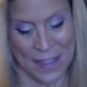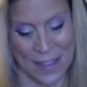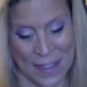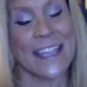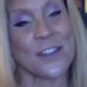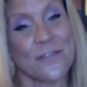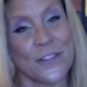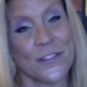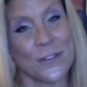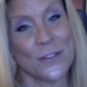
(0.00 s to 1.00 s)
Thank you for
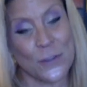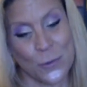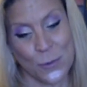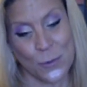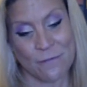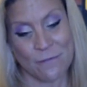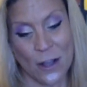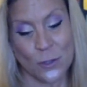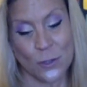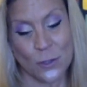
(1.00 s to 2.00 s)
those of you who have
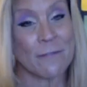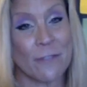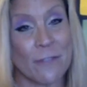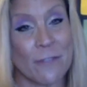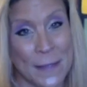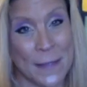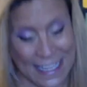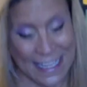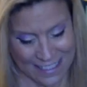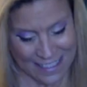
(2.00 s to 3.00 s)
followed me from the
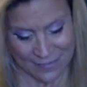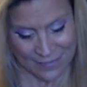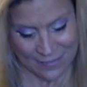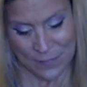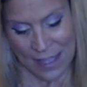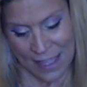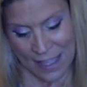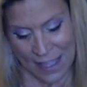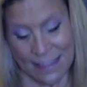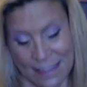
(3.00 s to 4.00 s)
beginning.
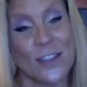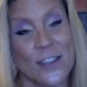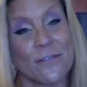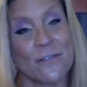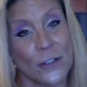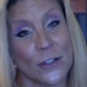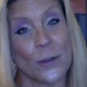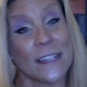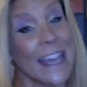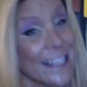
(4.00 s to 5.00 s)
Thank you for your
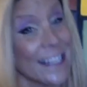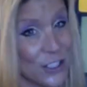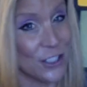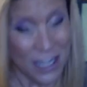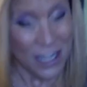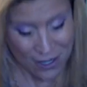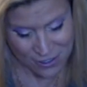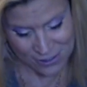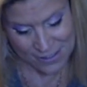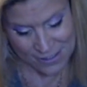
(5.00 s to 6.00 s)
likes,
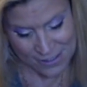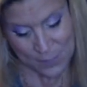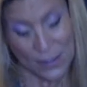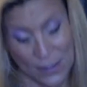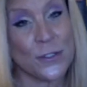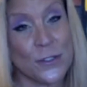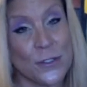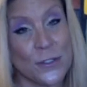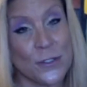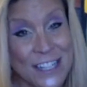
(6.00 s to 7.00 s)
shares, your
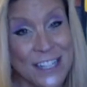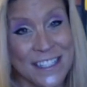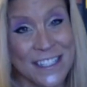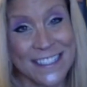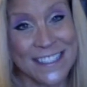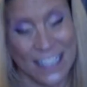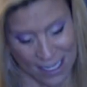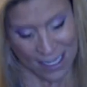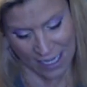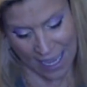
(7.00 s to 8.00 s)
donations,
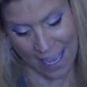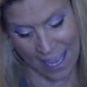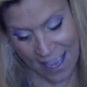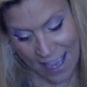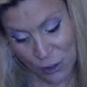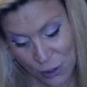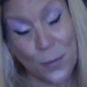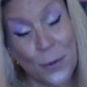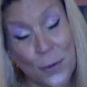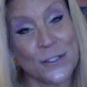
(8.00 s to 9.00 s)
and your
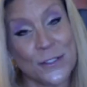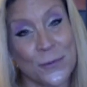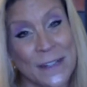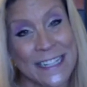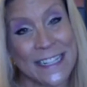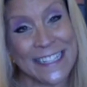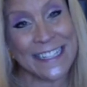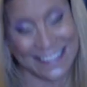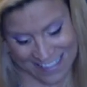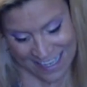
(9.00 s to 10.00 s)
personal
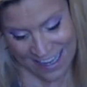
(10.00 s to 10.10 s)
readings.